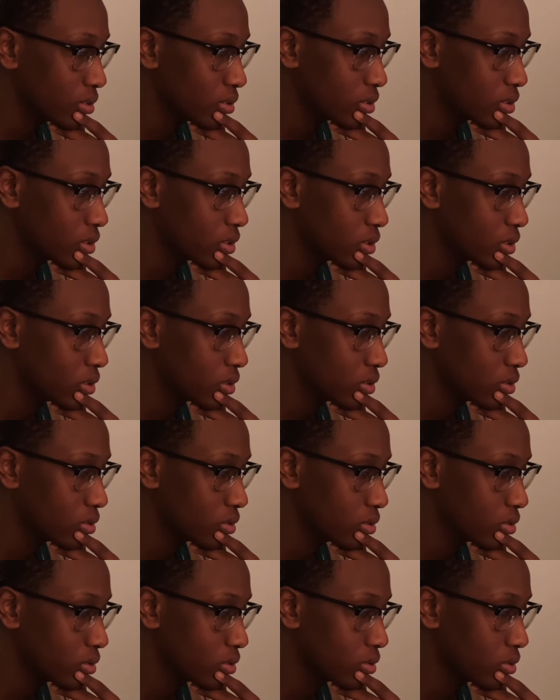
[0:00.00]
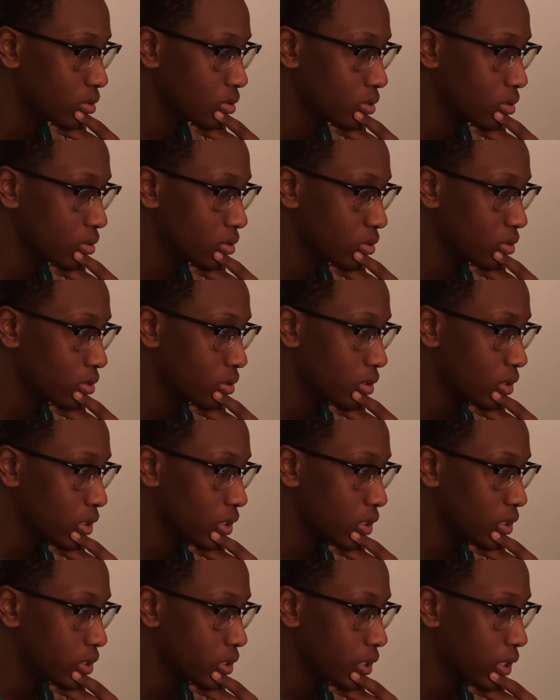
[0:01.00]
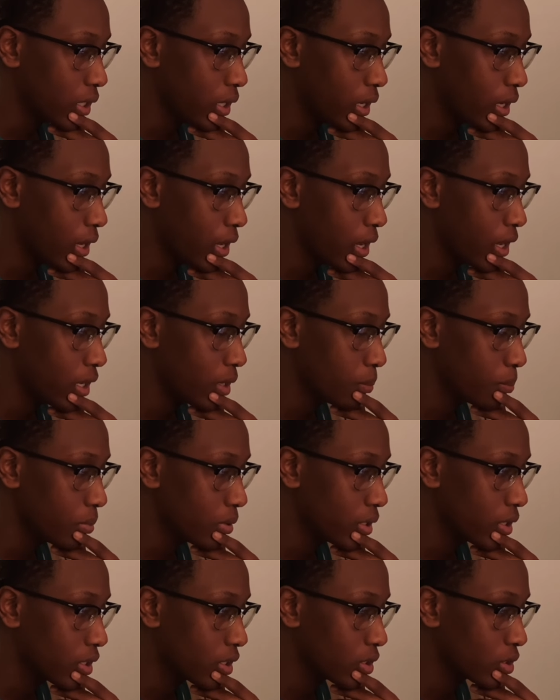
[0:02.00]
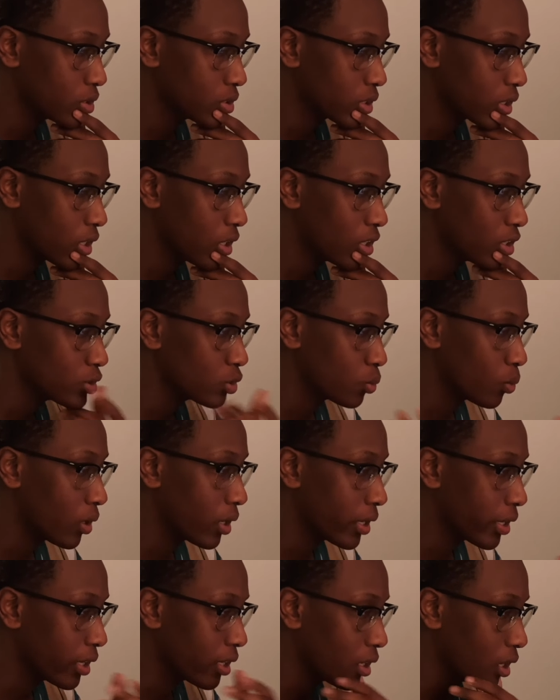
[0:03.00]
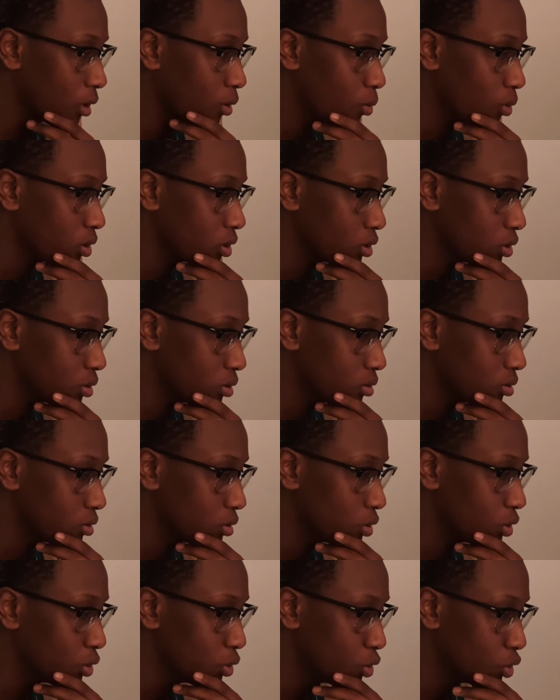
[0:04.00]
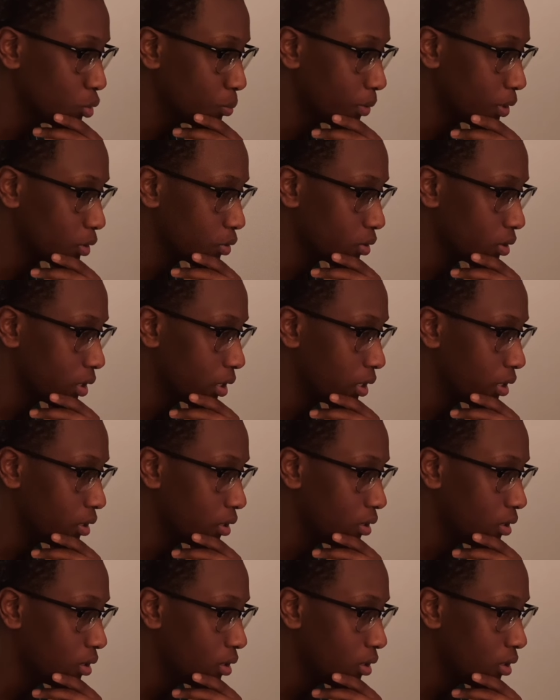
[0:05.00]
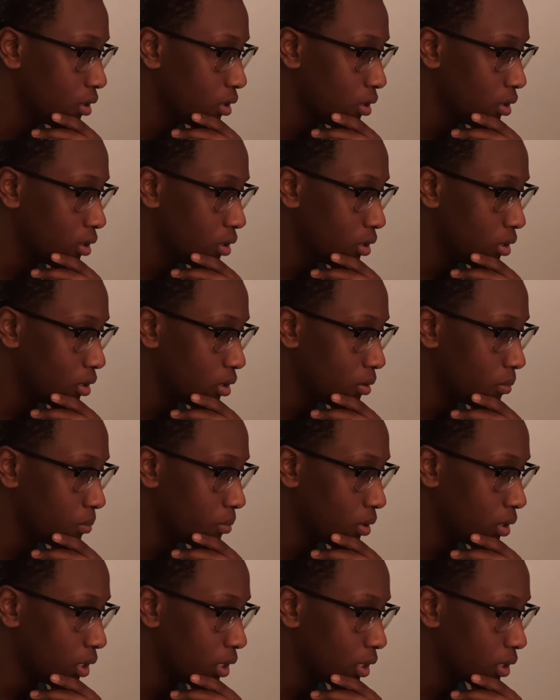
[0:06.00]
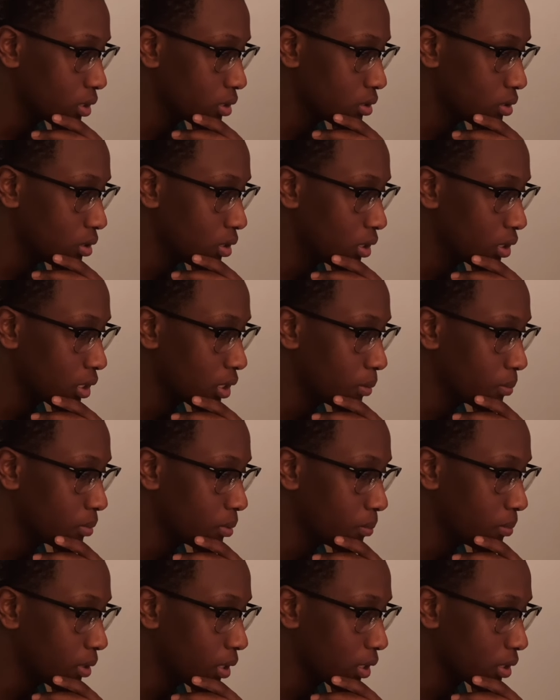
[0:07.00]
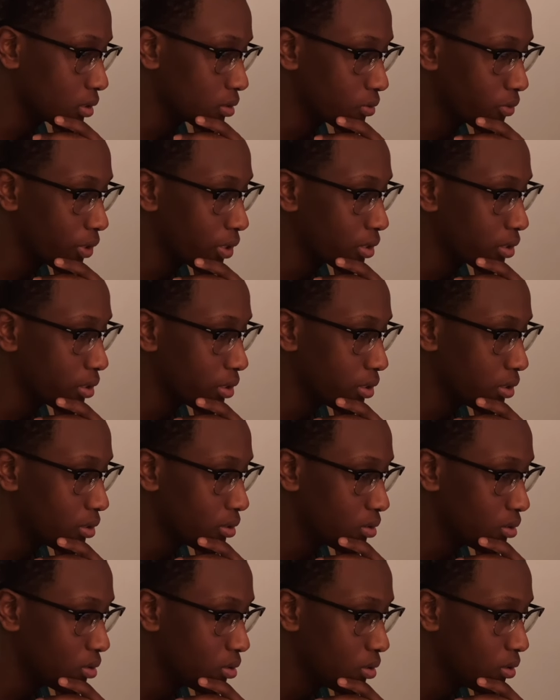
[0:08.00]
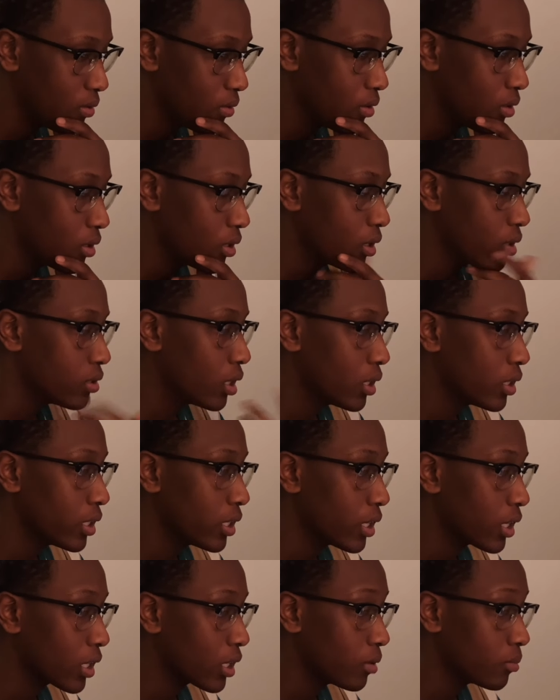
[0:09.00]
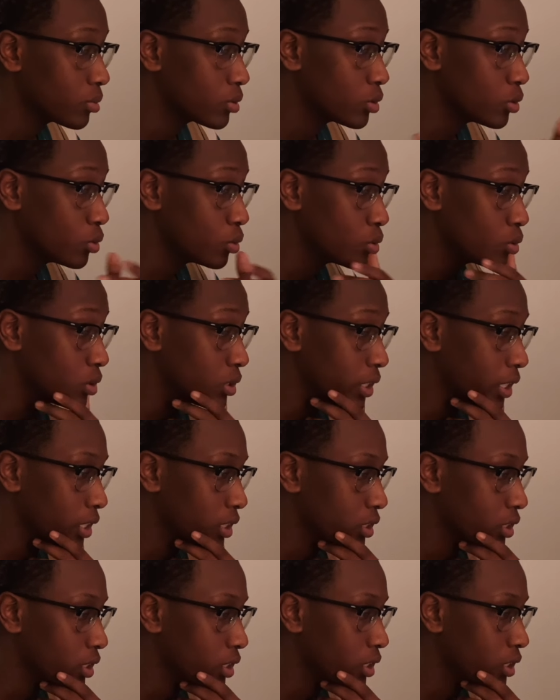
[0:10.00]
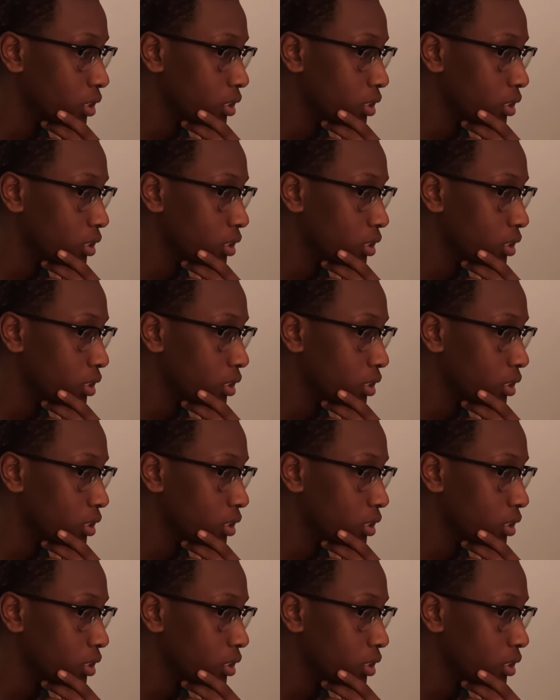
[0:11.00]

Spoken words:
Just a tad bit, because the car is white and I don't want to do too much of that. And blacks, I'll keep the blacks right there. And then I come to texture.